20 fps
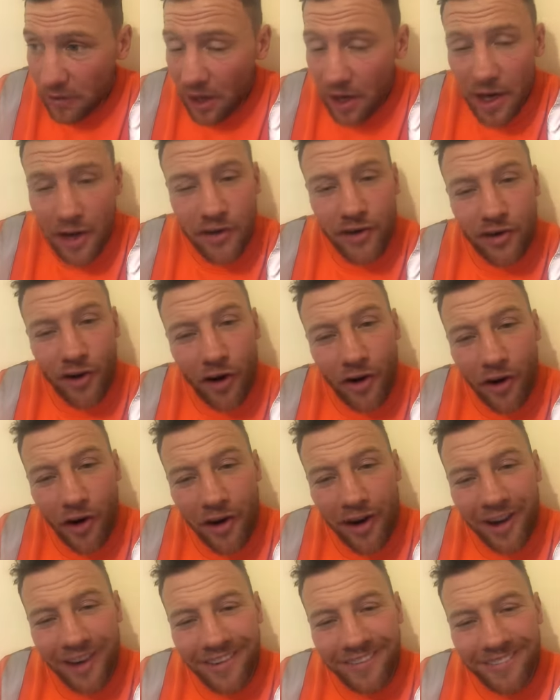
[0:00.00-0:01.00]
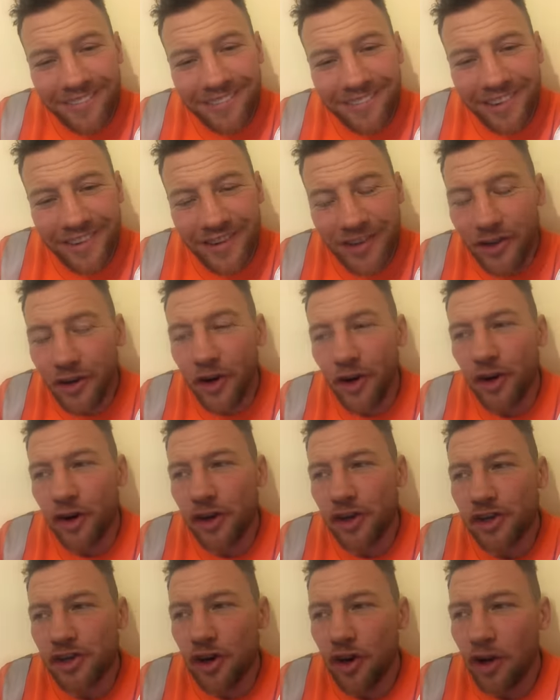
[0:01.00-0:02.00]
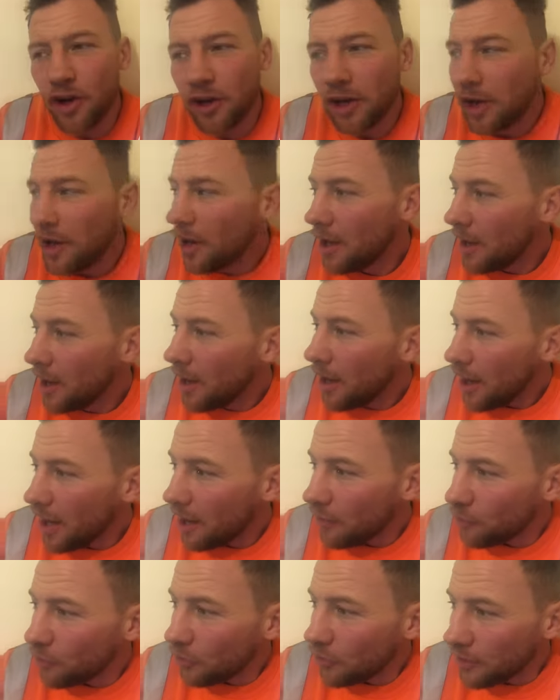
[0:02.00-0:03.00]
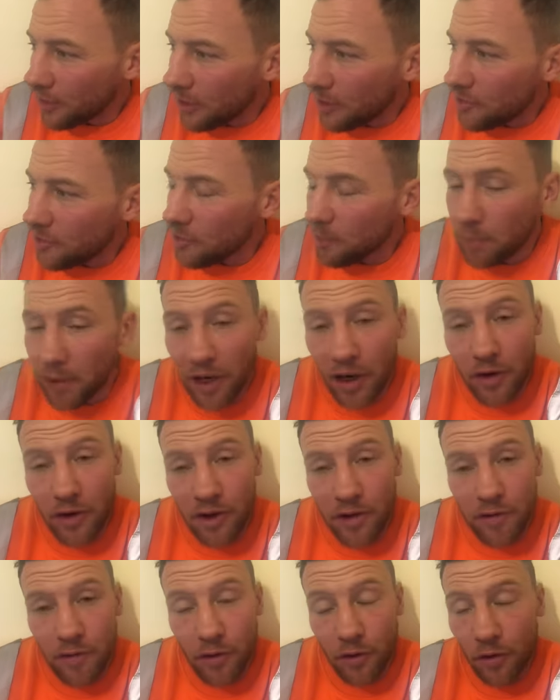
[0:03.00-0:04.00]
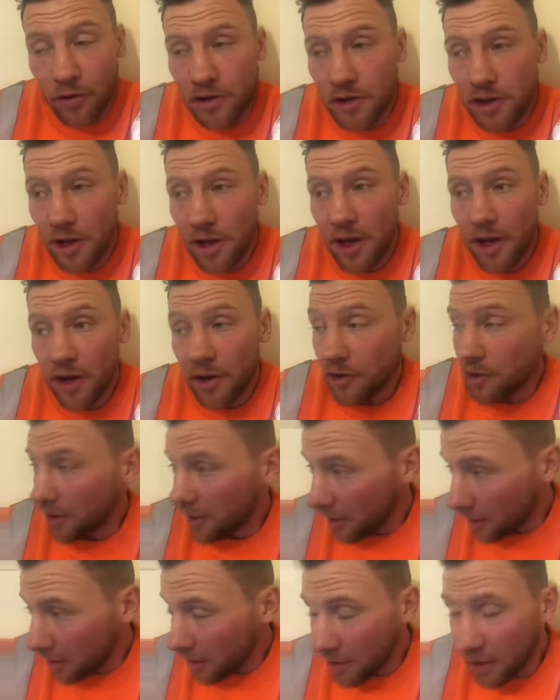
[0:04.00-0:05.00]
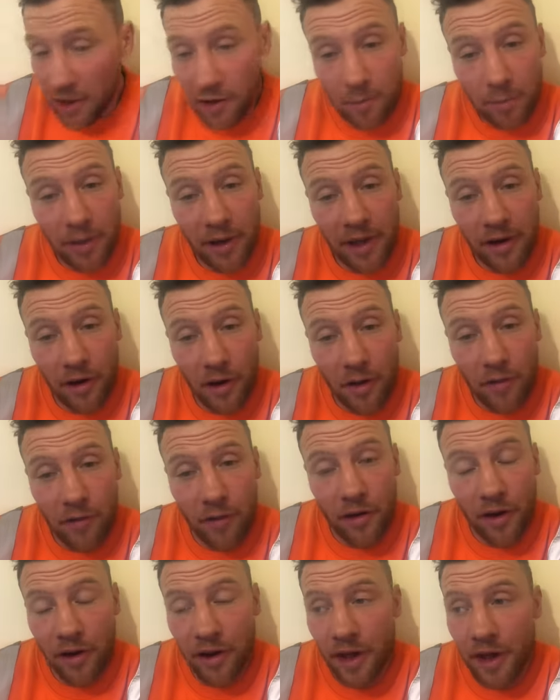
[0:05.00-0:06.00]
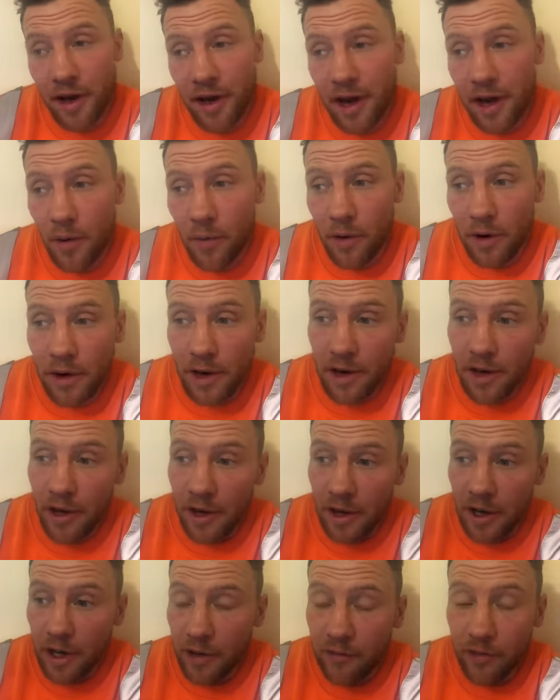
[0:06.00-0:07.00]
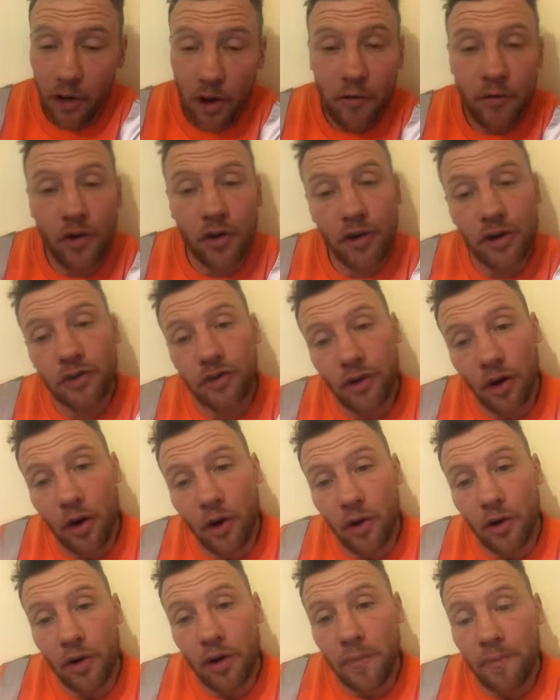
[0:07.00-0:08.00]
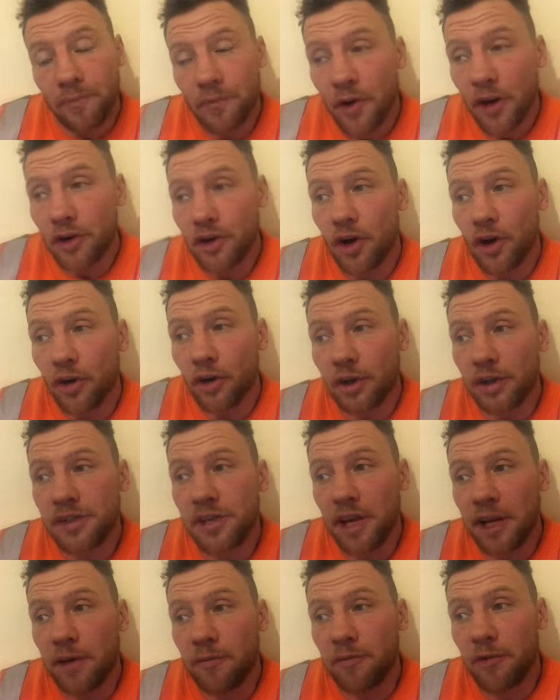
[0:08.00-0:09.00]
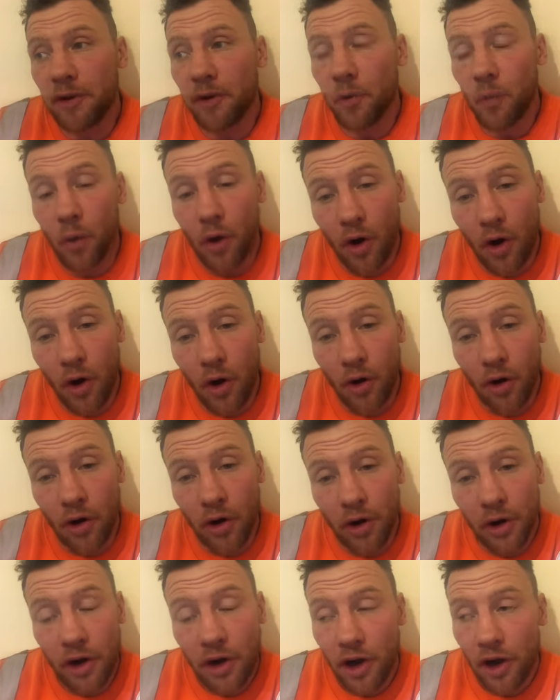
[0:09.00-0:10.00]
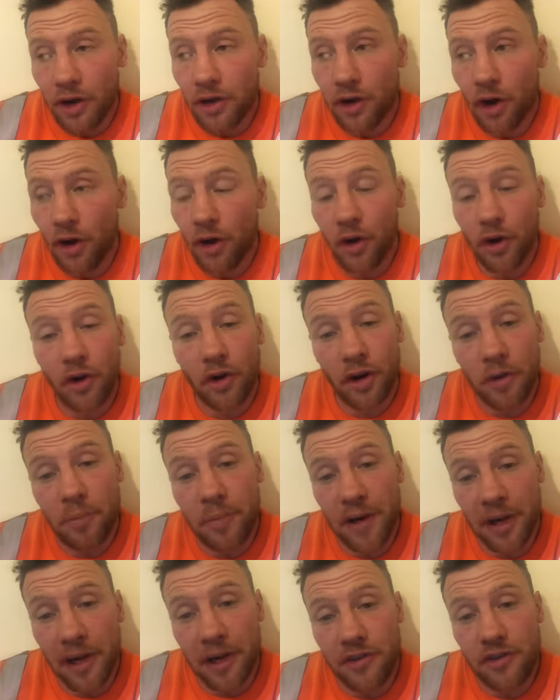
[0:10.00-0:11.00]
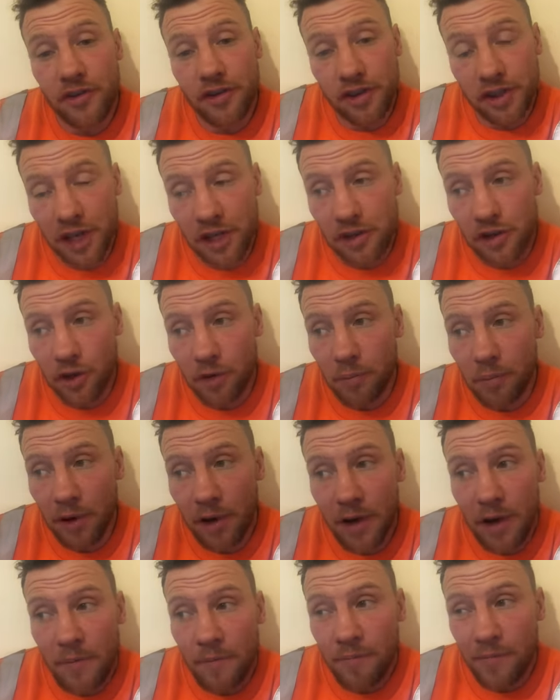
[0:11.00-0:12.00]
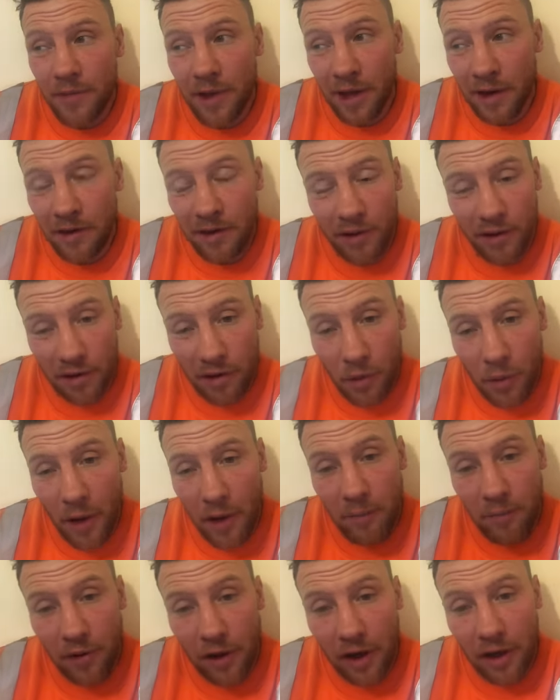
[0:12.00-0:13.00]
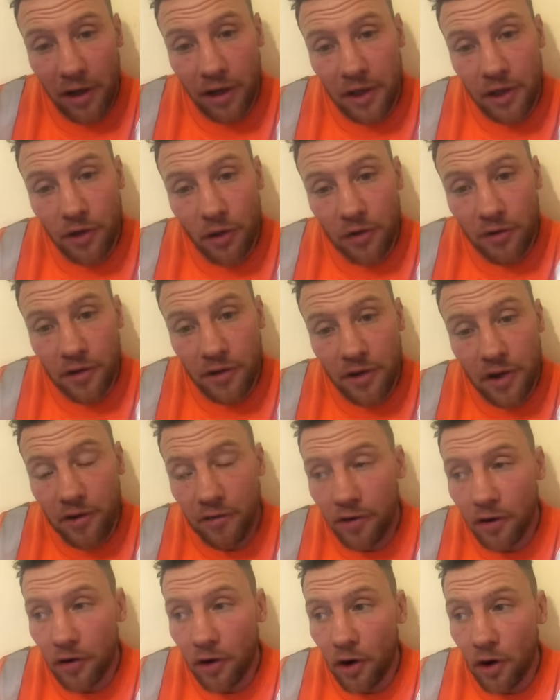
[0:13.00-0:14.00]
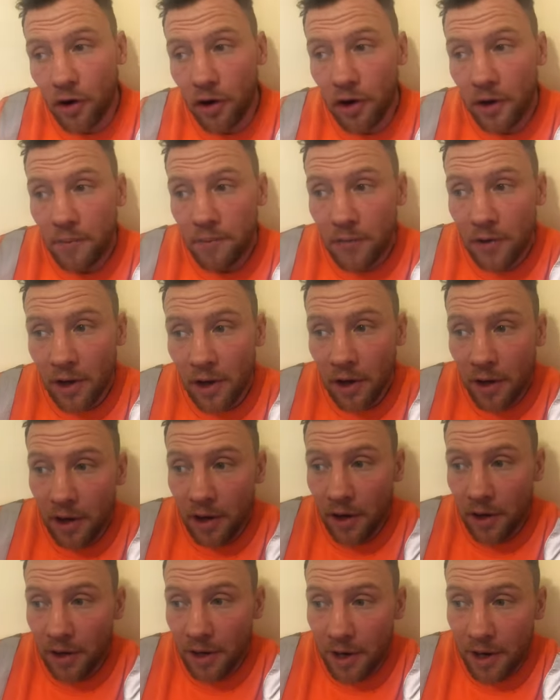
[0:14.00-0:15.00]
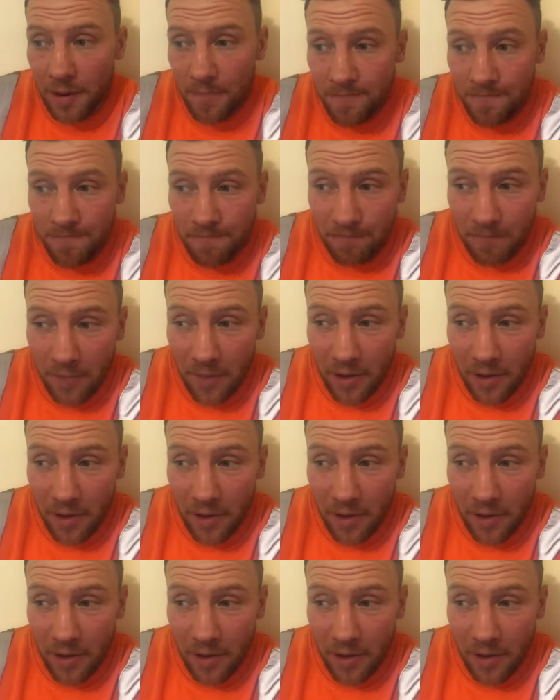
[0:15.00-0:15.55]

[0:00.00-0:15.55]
it's not honour. It's not on at all. I've got kids that play on this front. There's a gang of kids playing on the front of there now. If you've got a dog and you're going to take it for a walk and you're not going to pick its shit up, then quite frankly, you don't deserve the dog. And um,